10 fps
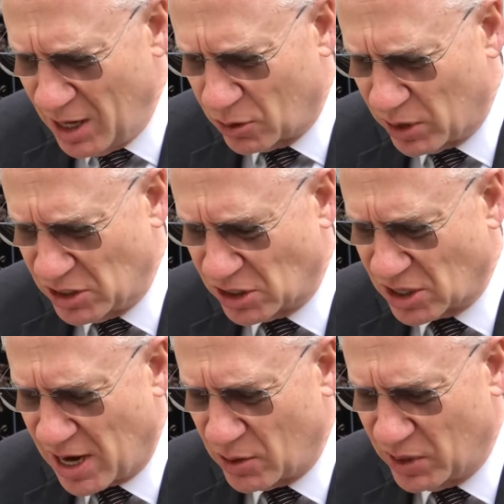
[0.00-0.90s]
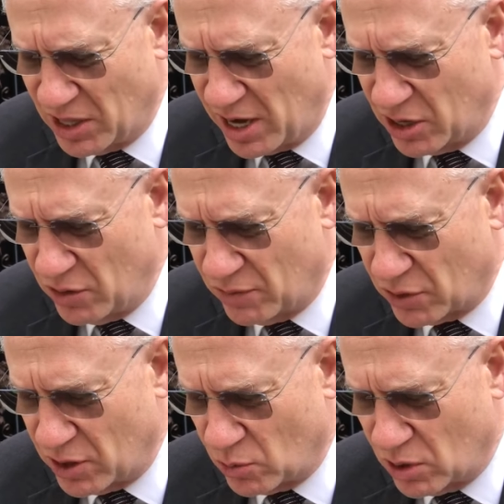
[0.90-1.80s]
Gracious God, we thank you for
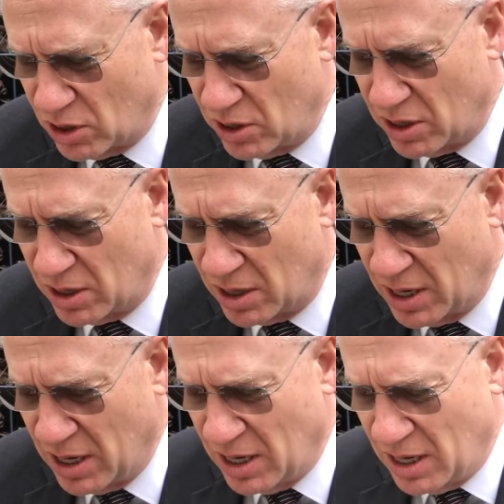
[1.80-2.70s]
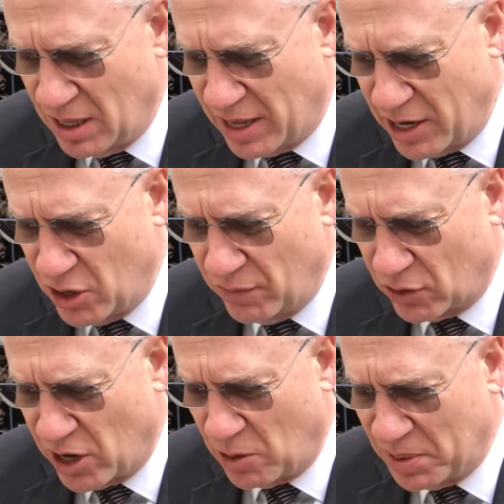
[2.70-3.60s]
your word and thank you
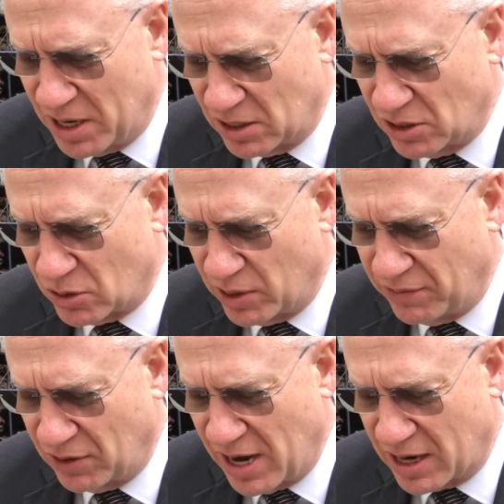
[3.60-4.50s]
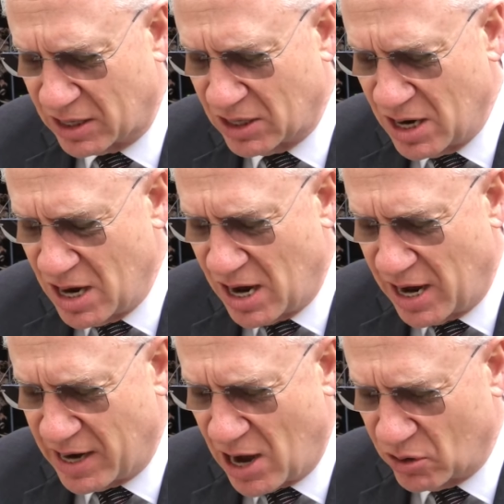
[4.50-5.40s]
for helping us to reflect
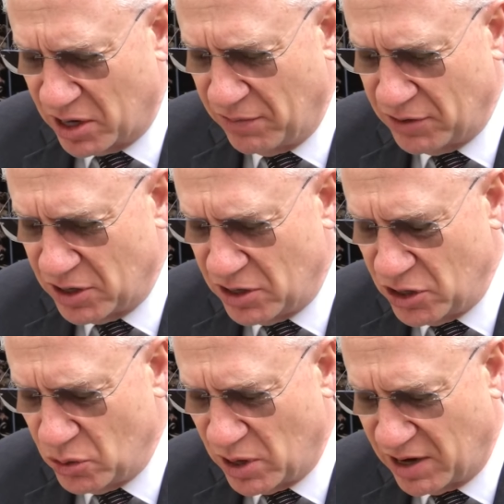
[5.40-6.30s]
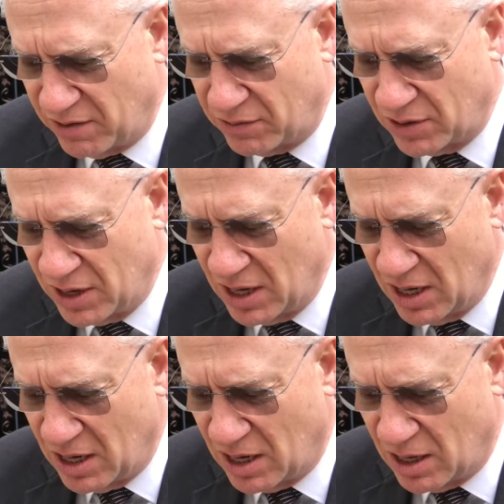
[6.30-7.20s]
on how gifted you have
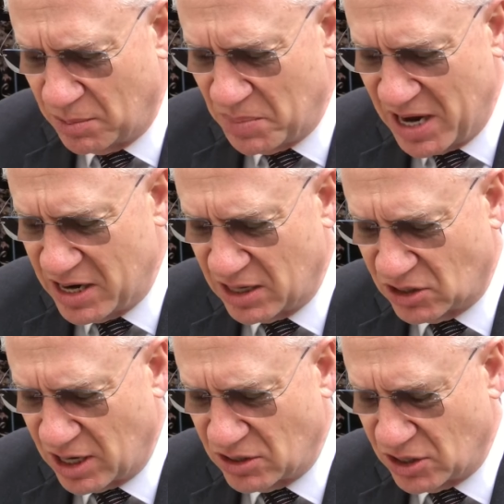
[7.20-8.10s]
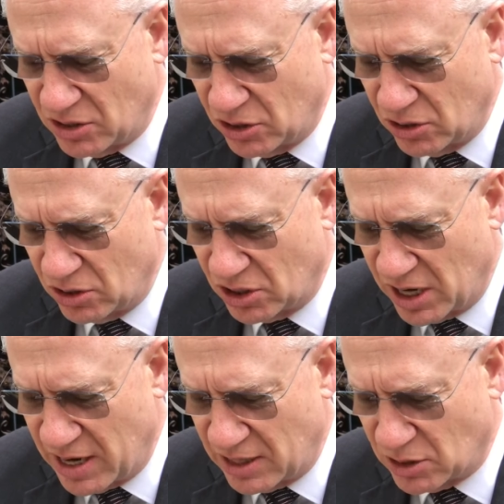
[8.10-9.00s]
uh, made us as a church
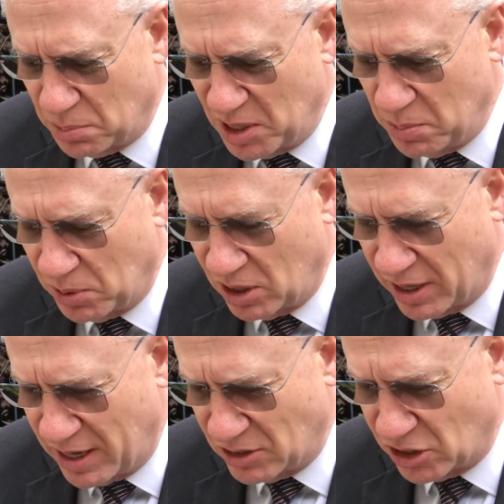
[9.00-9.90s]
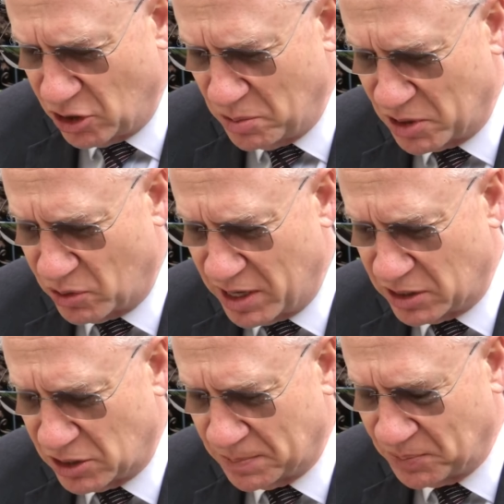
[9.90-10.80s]
and as a people and as a human
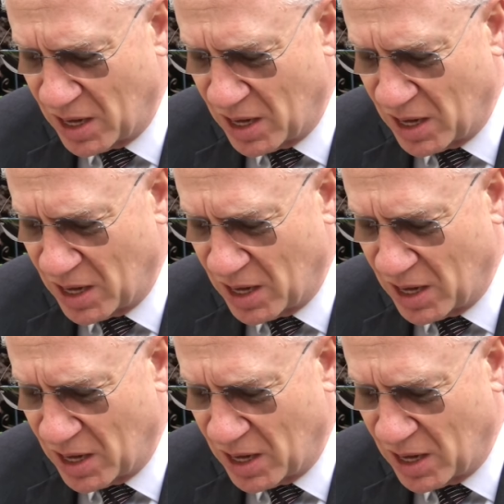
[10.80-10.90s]
race.